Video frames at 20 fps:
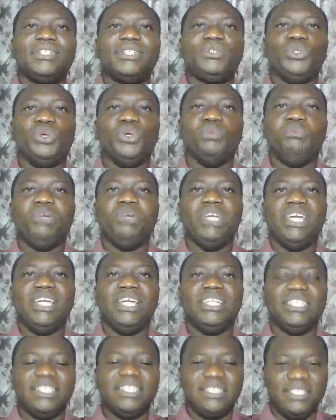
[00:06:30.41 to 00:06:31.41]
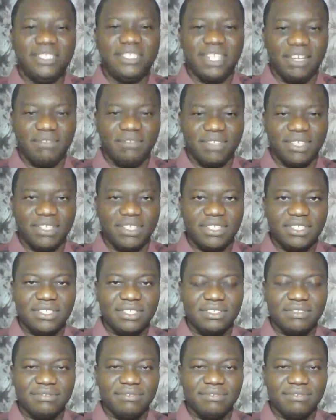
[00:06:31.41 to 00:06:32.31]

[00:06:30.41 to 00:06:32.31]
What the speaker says: to be in this service,